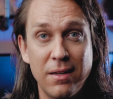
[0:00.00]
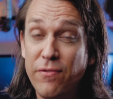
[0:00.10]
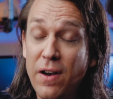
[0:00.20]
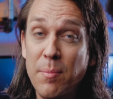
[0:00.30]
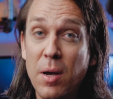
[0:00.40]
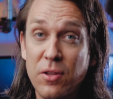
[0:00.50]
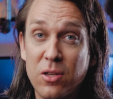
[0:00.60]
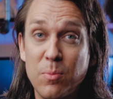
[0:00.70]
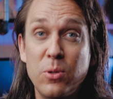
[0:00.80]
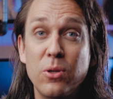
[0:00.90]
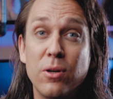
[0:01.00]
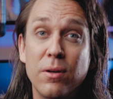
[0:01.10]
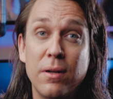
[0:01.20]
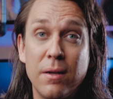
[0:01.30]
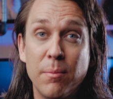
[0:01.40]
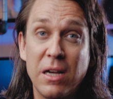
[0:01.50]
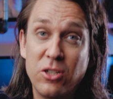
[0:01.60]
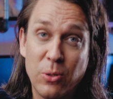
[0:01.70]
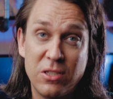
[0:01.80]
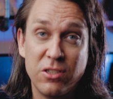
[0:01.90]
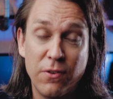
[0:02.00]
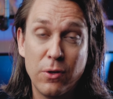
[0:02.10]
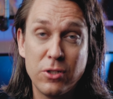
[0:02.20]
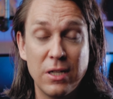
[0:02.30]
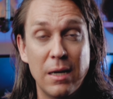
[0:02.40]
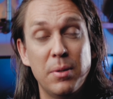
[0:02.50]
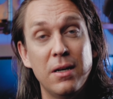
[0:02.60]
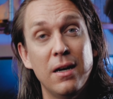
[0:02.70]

If I'm on the computer, my choice is Photoshop.